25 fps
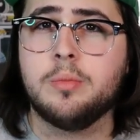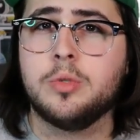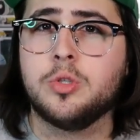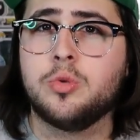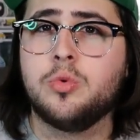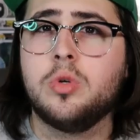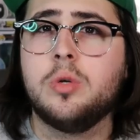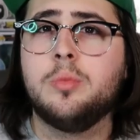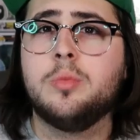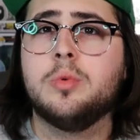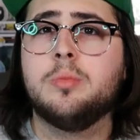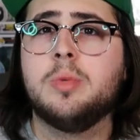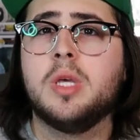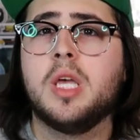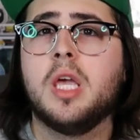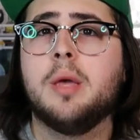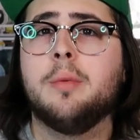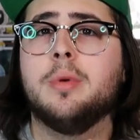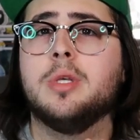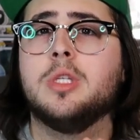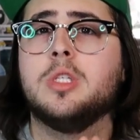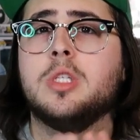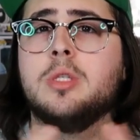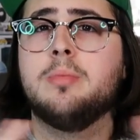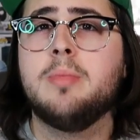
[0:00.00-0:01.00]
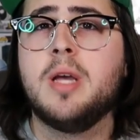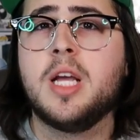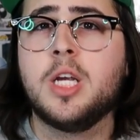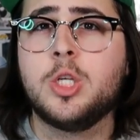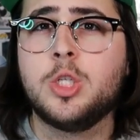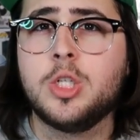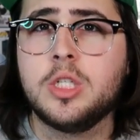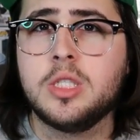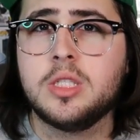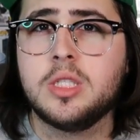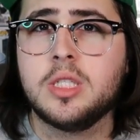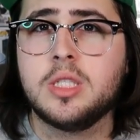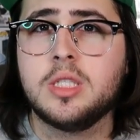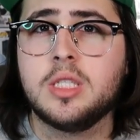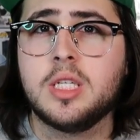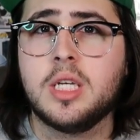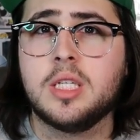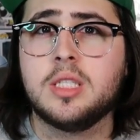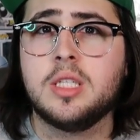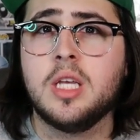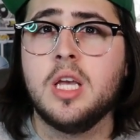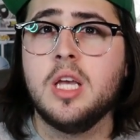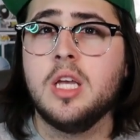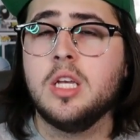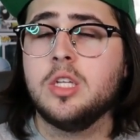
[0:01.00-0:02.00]
Scream became a smashing
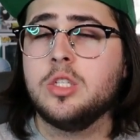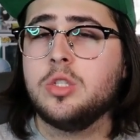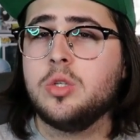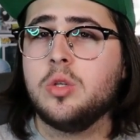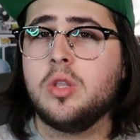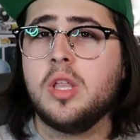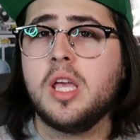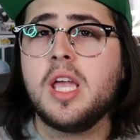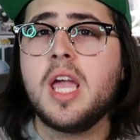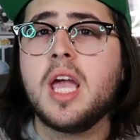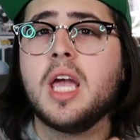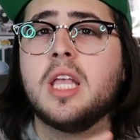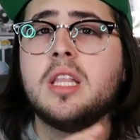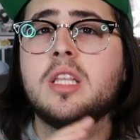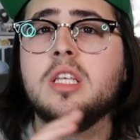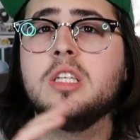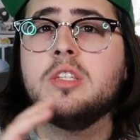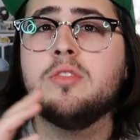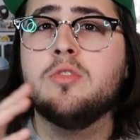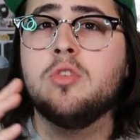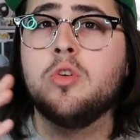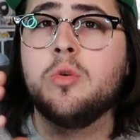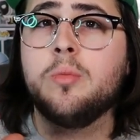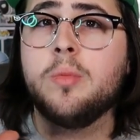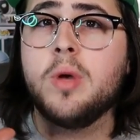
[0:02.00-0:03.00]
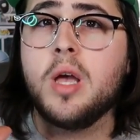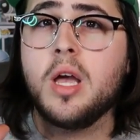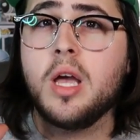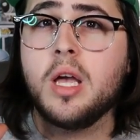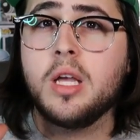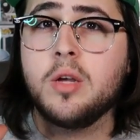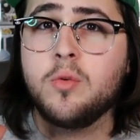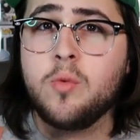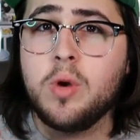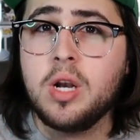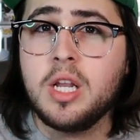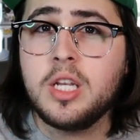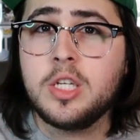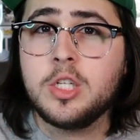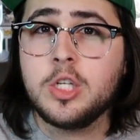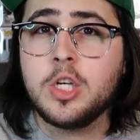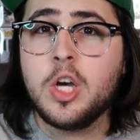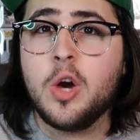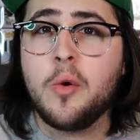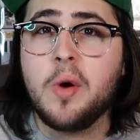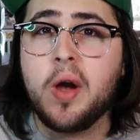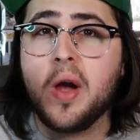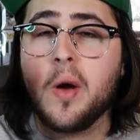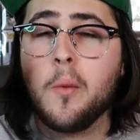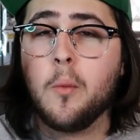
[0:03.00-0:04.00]
success, so they had this film ready to
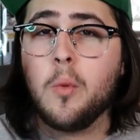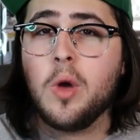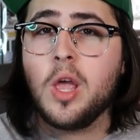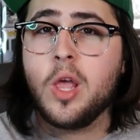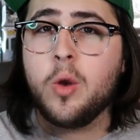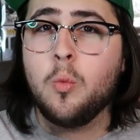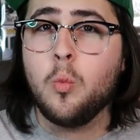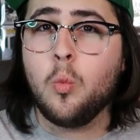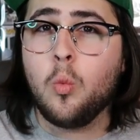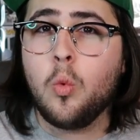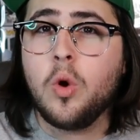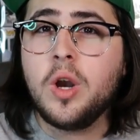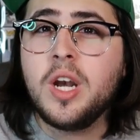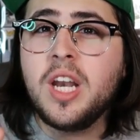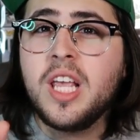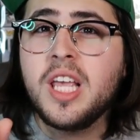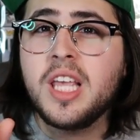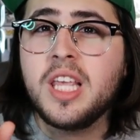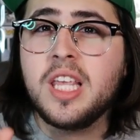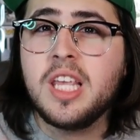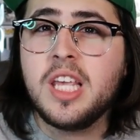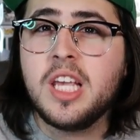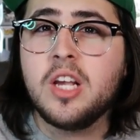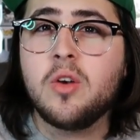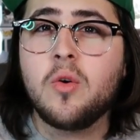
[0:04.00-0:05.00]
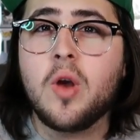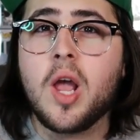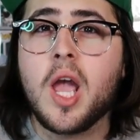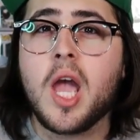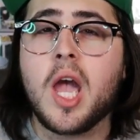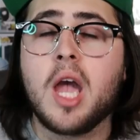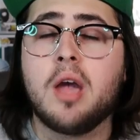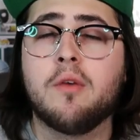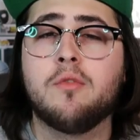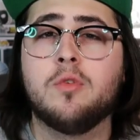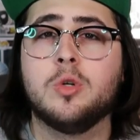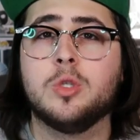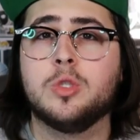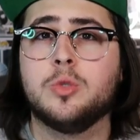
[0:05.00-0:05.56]
go in 1 year after.